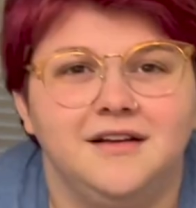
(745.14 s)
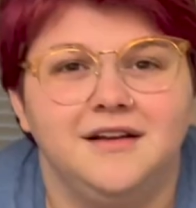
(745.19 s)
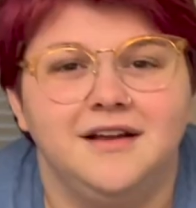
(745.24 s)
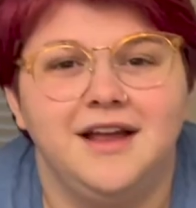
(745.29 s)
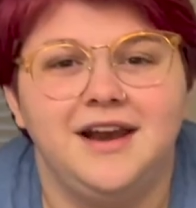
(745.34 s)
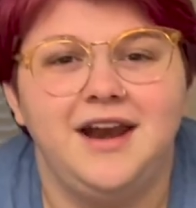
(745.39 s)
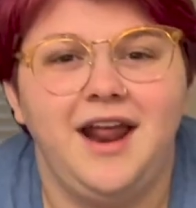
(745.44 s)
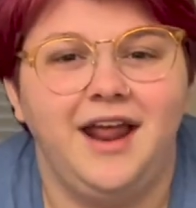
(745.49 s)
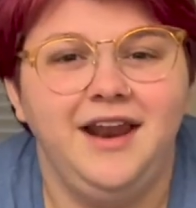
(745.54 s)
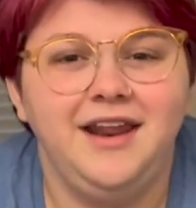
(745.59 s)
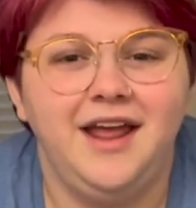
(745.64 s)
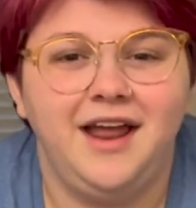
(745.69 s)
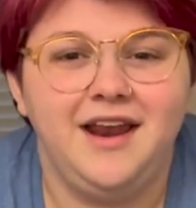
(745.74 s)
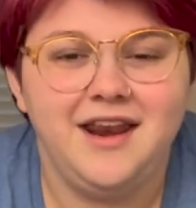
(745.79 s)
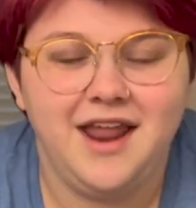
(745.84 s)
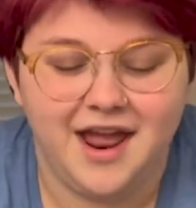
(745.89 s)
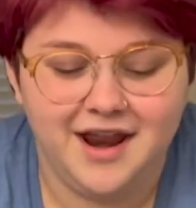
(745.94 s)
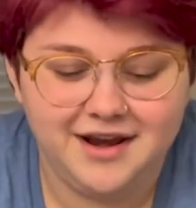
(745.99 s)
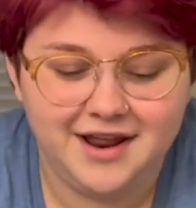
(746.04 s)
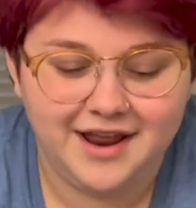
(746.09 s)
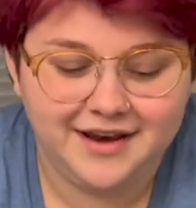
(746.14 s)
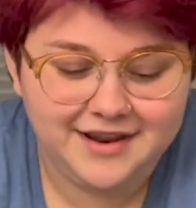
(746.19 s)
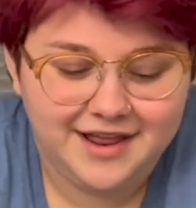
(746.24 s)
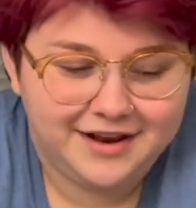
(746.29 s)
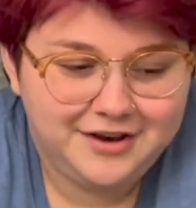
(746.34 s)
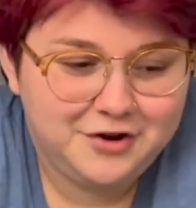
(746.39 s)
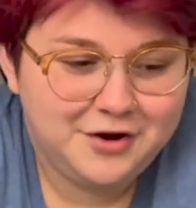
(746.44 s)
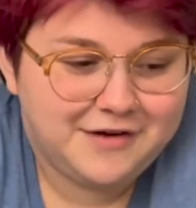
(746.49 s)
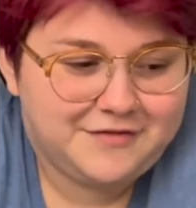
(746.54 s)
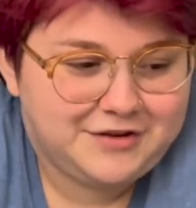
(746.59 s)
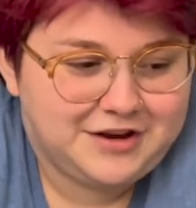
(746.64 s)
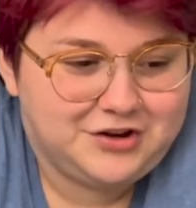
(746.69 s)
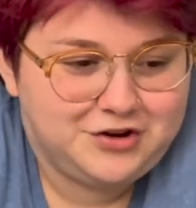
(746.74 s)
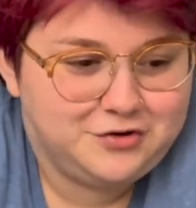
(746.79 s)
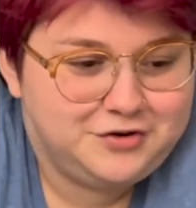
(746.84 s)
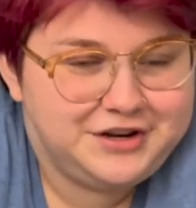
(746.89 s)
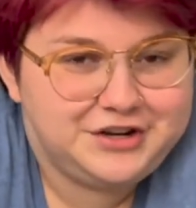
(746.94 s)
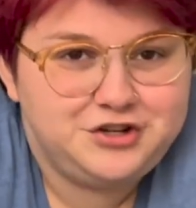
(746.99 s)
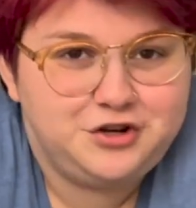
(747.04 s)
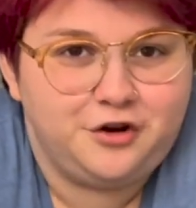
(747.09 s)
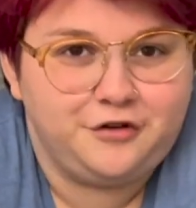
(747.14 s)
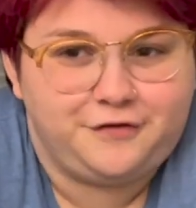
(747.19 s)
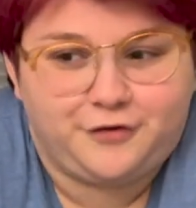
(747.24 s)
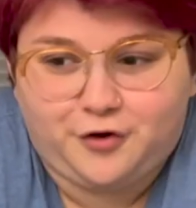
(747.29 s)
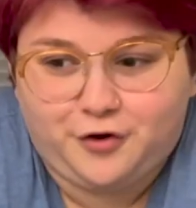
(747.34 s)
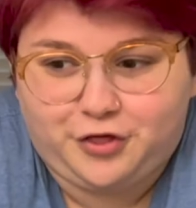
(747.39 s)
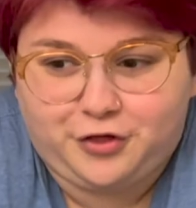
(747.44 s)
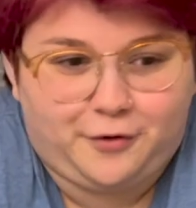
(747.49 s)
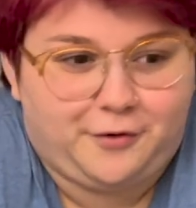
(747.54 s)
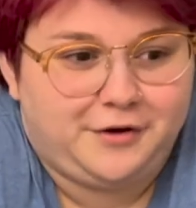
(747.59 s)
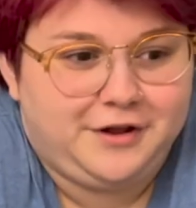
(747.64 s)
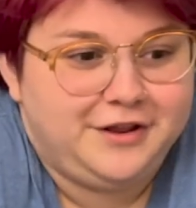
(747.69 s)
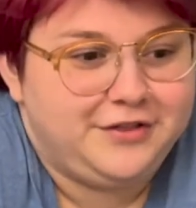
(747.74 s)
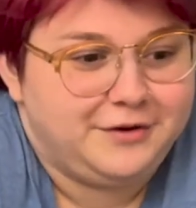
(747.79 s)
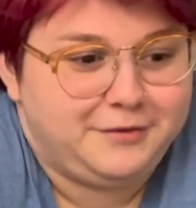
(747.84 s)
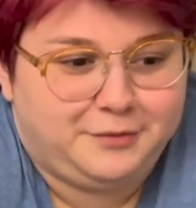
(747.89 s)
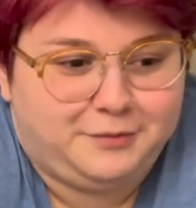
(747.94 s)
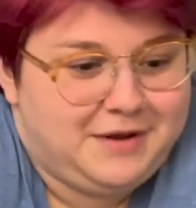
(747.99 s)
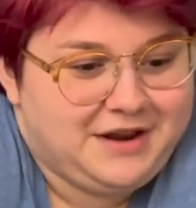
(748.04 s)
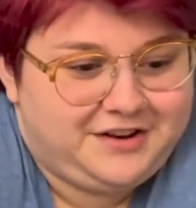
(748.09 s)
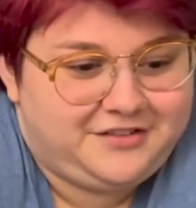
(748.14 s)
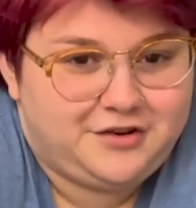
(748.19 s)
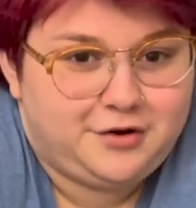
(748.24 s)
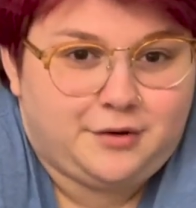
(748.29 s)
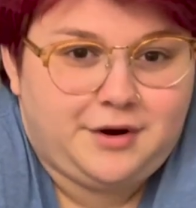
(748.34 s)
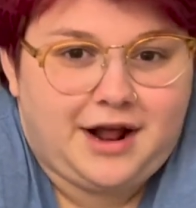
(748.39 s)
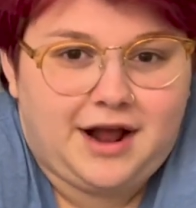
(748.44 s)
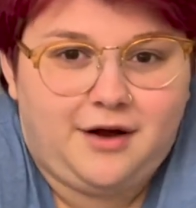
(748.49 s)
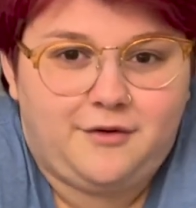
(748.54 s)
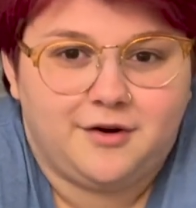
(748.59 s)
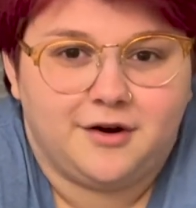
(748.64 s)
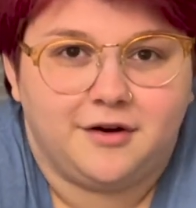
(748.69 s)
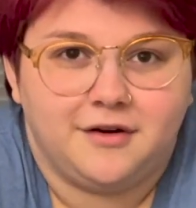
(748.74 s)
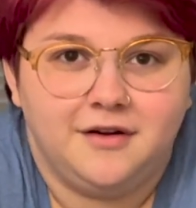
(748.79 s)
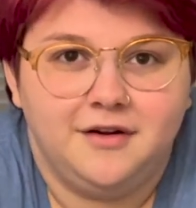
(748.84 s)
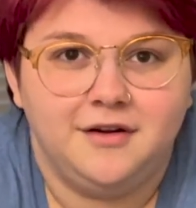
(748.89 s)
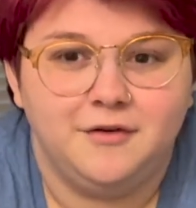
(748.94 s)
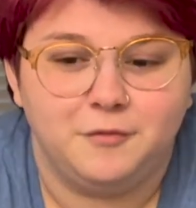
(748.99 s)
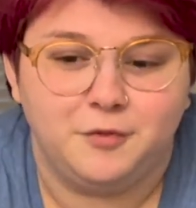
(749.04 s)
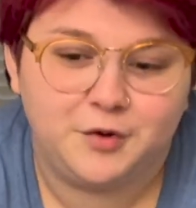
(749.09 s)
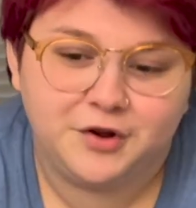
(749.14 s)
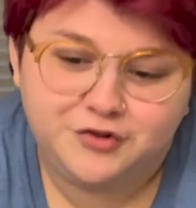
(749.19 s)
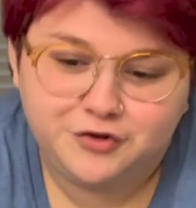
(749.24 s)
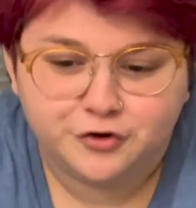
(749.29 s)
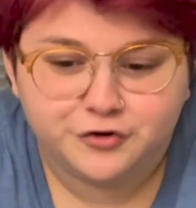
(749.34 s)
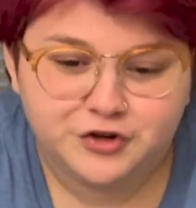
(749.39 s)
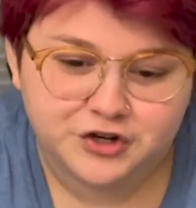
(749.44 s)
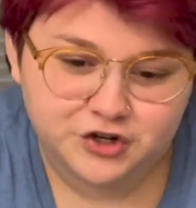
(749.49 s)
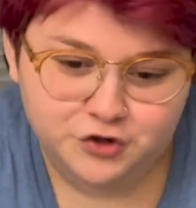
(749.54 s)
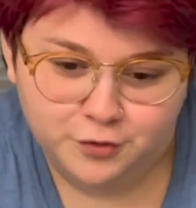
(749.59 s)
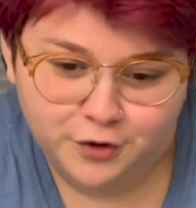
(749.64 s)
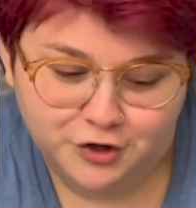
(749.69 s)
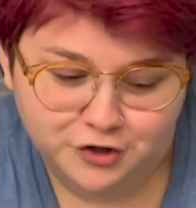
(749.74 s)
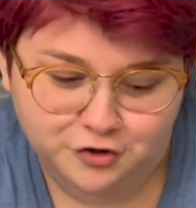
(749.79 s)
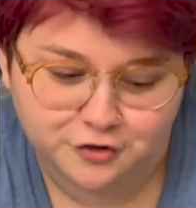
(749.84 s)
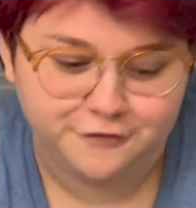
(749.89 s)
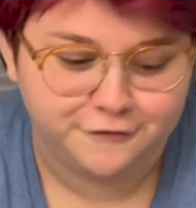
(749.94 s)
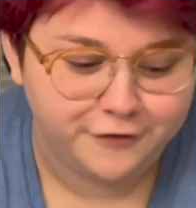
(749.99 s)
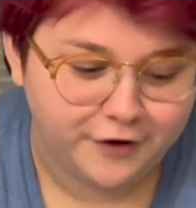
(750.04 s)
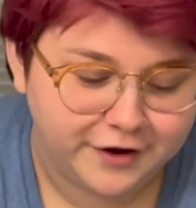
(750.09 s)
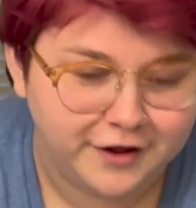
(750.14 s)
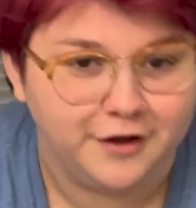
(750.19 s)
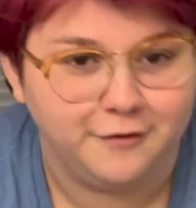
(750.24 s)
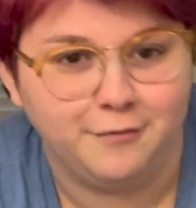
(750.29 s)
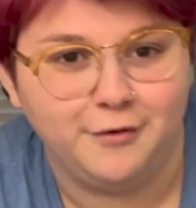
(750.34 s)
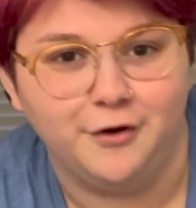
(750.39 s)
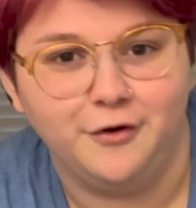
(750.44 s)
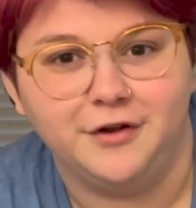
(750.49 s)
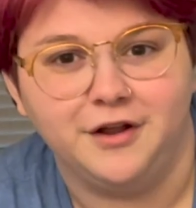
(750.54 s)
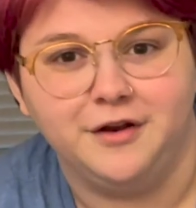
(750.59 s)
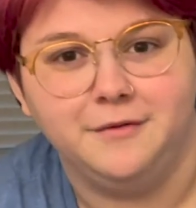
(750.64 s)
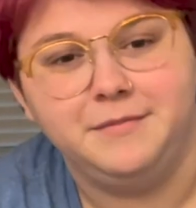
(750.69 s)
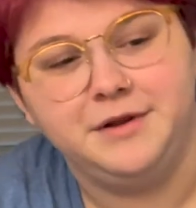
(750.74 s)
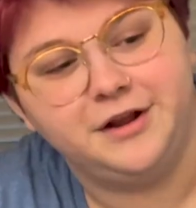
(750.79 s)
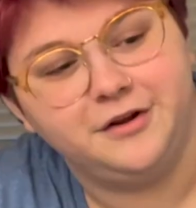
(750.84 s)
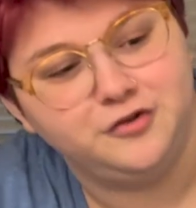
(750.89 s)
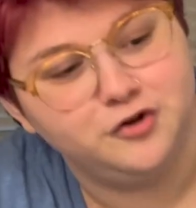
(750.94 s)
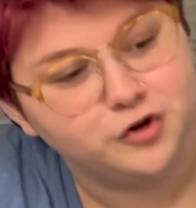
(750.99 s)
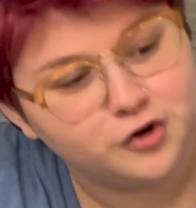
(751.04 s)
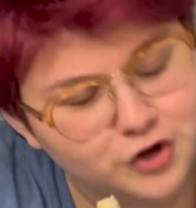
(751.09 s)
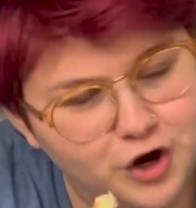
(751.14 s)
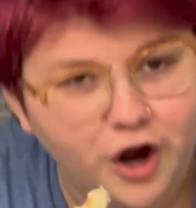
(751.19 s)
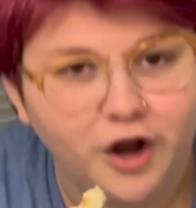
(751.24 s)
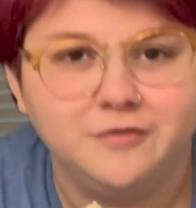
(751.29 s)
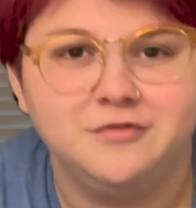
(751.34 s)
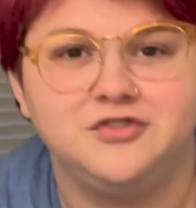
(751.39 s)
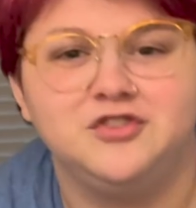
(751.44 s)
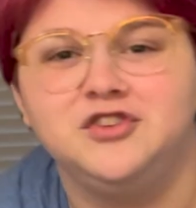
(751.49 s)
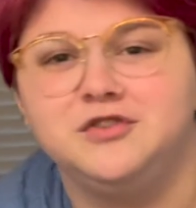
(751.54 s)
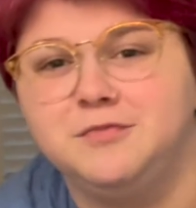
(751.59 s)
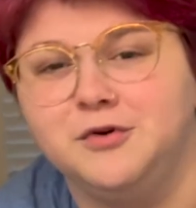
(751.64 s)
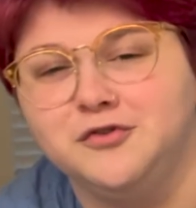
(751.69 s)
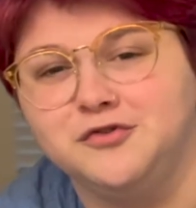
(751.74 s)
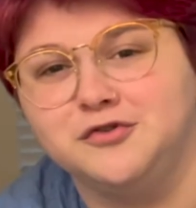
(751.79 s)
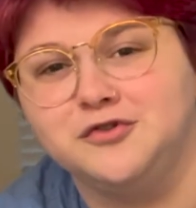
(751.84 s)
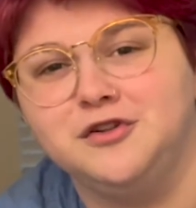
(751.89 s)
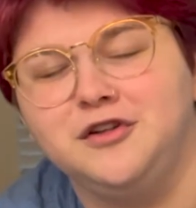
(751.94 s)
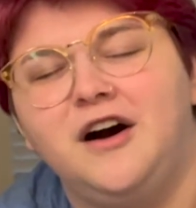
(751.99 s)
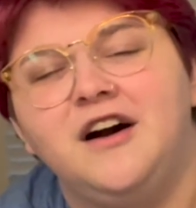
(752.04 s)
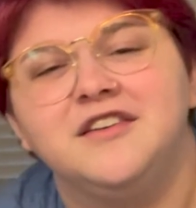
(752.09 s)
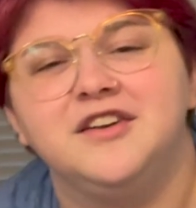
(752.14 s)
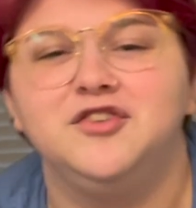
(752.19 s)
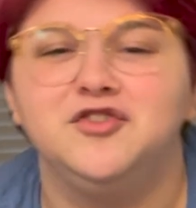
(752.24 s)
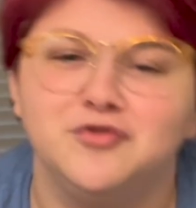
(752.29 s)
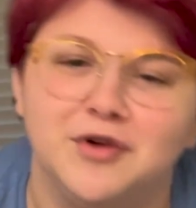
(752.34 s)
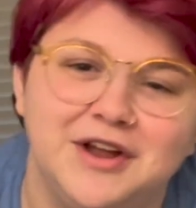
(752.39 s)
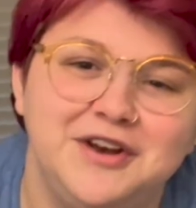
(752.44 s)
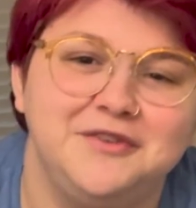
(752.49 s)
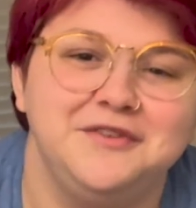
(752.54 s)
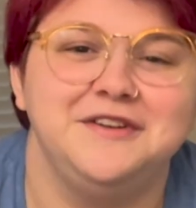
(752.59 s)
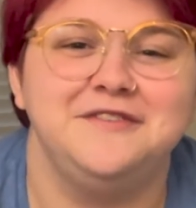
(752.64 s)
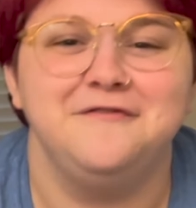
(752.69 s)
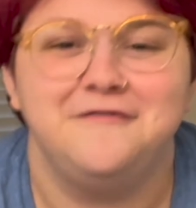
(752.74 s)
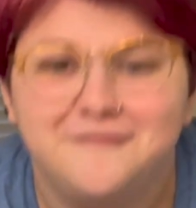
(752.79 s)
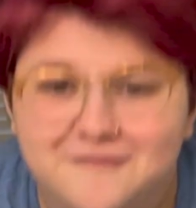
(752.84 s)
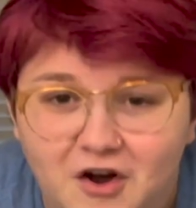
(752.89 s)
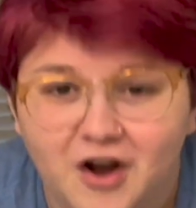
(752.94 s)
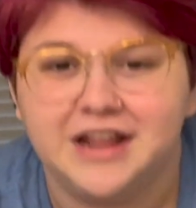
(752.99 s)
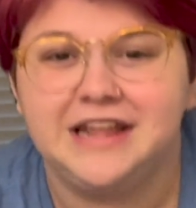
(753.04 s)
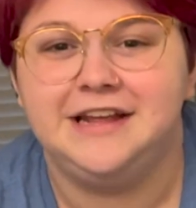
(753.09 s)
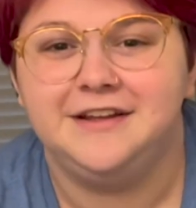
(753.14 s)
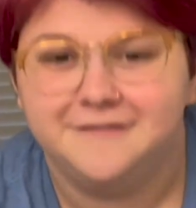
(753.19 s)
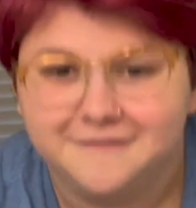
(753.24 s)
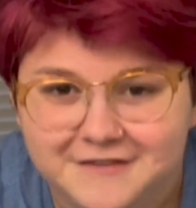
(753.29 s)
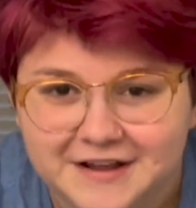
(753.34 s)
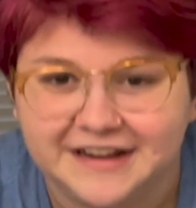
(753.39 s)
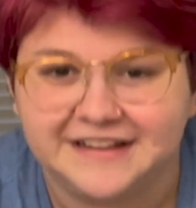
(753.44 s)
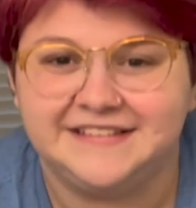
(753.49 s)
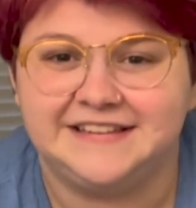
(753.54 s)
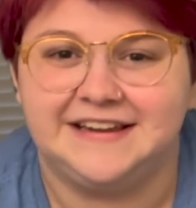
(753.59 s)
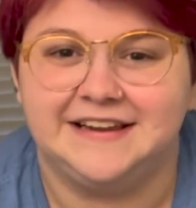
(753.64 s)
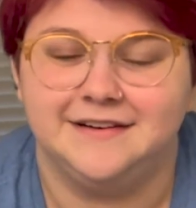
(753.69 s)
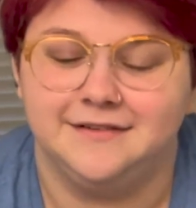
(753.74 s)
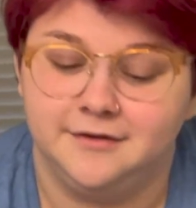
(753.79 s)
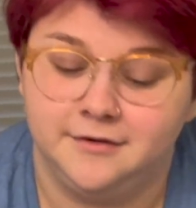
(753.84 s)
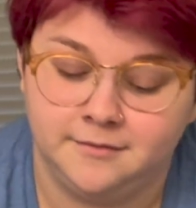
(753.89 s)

and then you have to do dishes for 30 minutes to an hour? Because your dishwasher's fucking broken. Because your garbage disposal clogged and Drano didn't fucking fix it.